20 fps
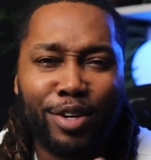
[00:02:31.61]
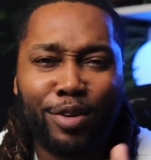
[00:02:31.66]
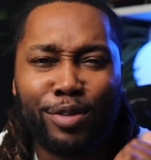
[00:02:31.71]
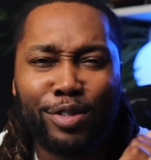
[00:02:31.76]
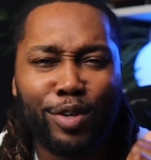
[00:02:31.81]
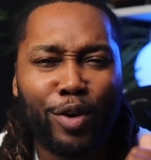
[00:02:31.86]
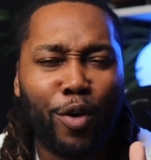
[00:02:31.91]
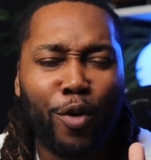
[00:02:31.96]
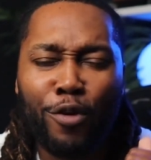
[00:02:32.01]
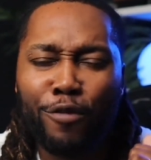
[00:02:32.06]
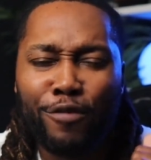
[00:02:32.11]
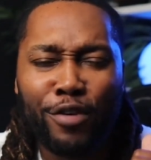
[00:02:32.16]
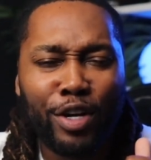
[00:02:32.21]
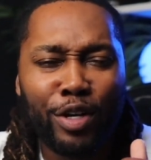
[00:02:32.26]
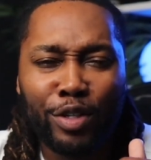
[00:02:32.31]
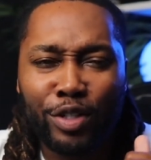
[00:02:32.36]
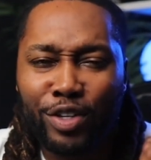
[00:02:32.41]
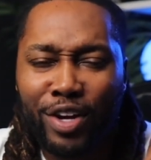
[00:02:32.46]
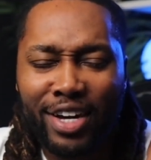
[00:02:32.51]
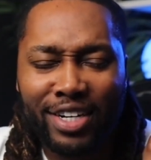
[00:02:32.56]
Those old
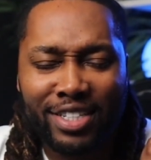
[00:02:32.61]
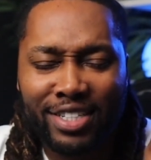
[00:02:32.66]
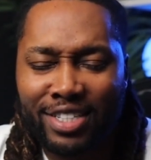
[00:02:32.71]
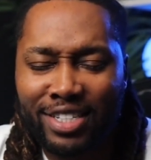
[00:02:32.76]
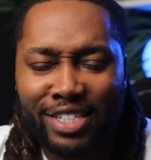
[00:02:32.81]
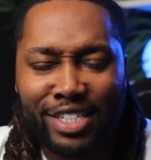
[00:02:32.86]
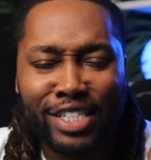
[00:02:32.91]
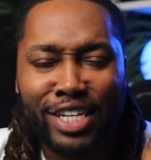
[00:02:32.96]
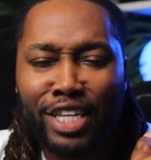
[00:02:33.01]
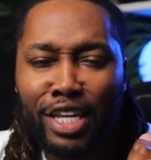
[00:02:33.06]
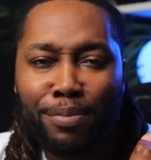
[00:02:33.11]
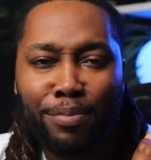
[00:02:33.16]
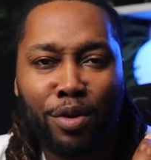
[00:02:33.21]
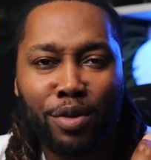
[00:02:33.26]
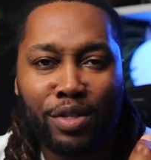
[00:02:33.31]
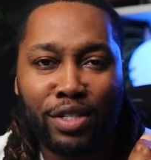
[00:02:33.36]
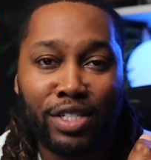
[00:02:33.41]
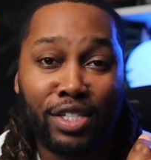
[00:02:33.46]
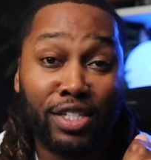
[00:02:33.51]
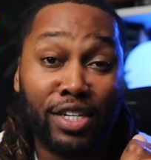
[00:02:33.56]
videos are actually still
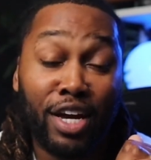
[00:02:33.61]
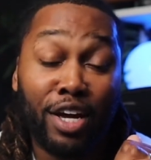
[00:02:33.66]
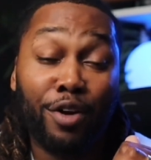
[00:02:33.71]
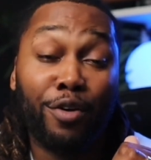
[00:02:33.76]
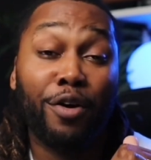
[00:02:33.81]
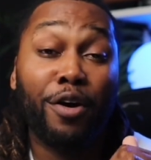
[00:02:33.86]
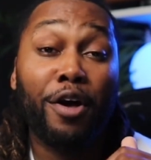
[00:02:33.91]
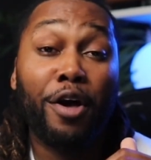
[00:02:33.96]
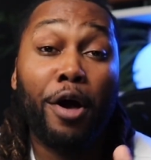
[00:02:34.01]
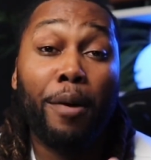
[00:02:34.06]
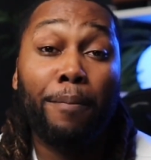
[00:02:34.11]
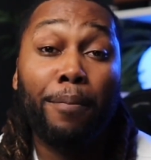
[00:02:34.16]
up on this channel.